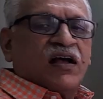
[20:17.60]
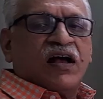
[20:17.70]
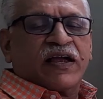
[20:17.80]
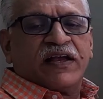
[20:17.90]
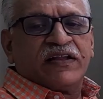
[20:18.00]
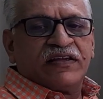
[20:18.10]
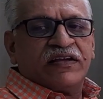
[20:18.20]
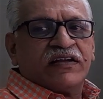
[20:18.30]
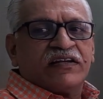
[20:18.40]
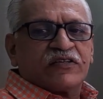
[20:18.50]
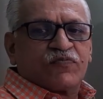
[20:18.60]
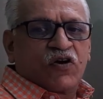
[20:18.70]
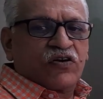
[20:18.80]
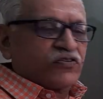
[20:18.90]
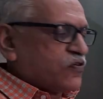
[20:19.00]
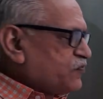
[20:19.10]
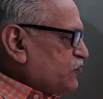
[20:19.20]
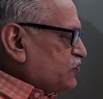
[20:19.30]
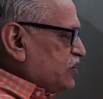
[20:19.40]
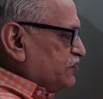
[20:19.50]
Again, here it is a product of
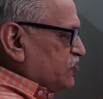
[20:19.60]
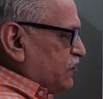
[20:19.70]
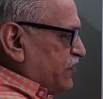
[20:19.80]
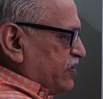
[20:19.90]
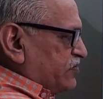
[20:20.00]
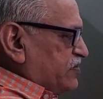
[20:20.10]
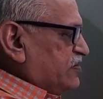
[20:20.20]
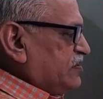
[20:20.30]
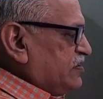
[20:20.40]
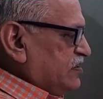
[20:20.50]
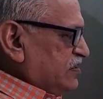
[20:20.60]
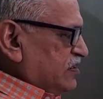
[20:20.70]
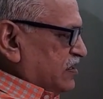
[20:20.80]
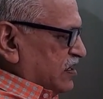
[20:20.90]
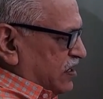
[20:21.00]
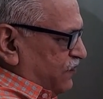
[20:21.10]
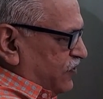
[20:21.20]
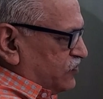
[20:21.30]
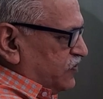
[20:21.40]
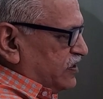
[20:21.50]
two terms of x.
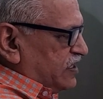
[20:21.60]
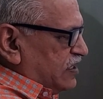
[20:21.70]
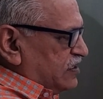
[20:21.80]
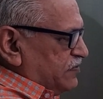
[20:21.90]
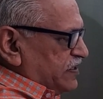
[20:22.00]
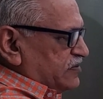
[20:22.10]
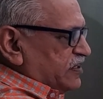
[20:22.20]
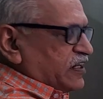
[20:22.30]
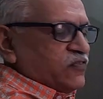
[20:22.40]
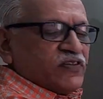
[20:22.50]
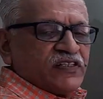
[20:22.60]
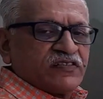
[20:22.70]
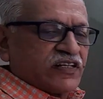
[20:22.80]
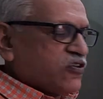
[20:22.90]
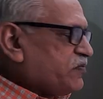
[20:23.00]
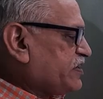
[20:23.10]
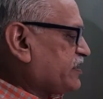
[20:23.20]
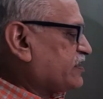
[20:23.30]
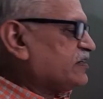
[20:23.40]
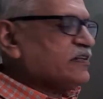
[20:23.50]
First one is algebraic, second one is
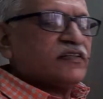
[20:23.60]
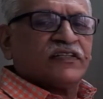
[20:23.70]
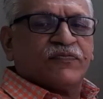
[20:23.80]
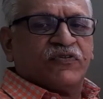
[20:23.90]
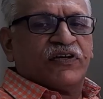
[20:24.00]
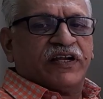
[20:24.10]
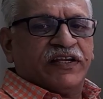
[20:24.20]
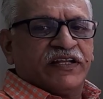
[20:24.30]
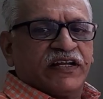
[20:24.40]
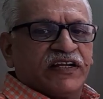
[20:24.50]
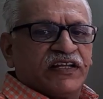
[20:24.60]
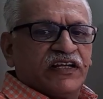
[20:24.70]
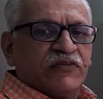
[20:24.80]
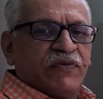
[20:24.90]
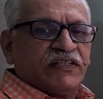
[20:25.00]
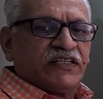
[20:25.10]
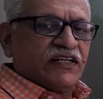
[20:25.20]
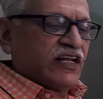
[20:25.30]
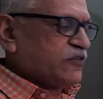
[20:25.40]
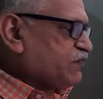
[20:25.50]
trigonometric. Therefore, integrating it by
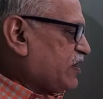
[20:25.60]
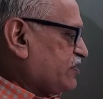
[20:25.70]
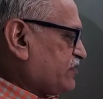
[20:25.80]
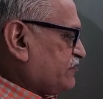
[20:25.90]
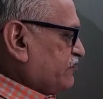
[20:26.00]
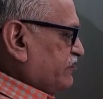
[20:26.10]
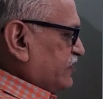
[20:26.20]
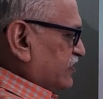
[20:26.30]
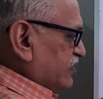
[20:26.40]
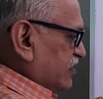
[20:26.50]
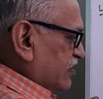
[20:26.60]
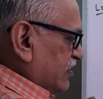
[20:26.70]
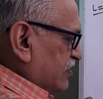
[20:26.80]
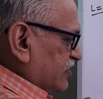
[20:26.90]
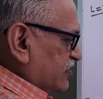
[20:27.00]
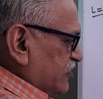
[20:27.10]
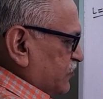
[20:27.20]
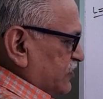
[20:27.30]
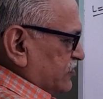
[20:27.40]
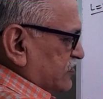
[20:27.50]
generalized part. This is
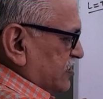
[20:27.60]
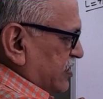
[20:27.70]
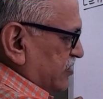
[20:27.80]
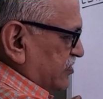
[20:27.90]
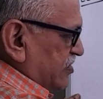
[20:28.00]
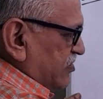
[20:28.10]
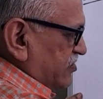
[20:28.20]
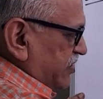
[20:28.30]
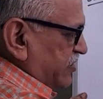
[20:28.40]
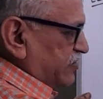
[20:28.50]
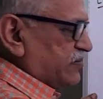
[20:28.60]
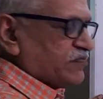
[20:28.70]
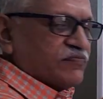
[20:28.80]
first and this is second.